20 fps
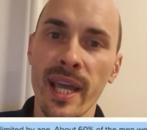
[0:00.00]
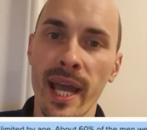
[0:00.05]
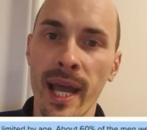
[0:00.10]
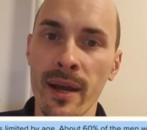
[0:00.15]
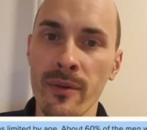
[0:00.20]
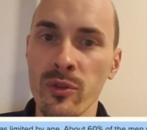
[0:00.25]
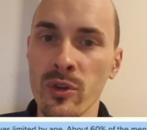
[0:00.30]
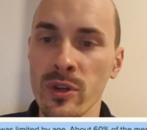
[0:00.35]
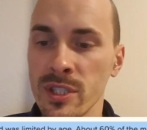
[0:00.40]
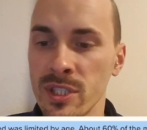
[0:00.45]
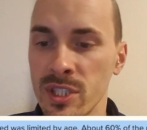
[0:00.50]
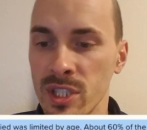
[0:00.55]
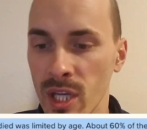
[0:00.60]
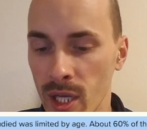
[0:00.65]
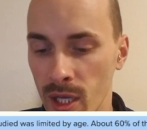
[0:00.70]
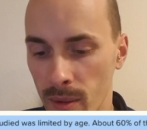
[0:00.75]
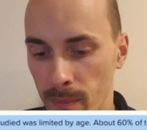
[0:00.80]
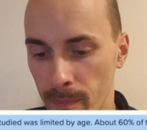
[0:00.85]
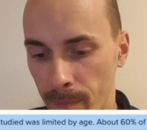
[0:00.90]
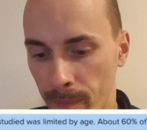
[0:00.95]
the average
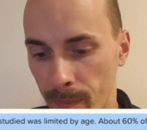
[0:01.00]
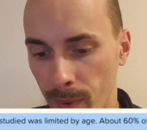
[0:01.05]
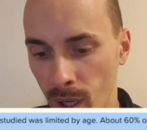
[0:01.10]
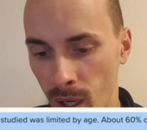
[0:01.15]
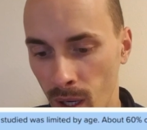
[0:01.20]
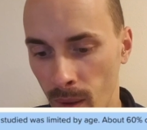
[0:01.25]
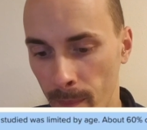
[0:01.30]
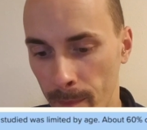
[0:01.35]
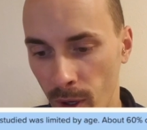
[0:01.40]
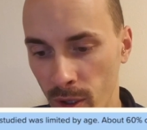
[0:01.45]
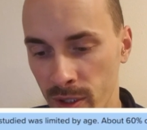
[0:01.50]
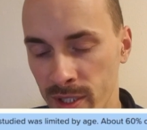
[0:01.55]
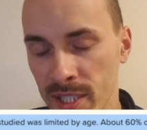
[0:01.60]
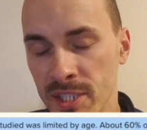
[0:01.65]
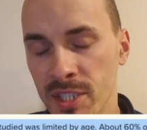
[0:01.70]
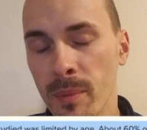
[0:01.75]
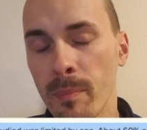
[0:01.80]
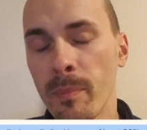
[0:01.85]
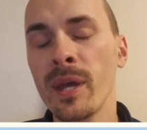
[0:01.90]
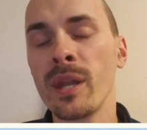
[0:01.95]

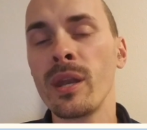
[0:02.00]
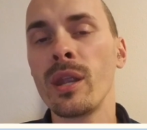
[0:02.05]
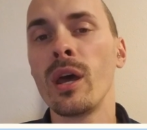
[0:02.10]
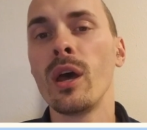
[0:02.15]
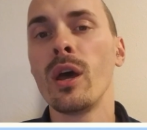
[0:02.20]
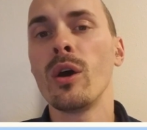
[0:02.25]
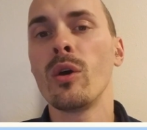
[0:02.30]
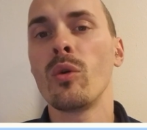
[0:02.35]
participant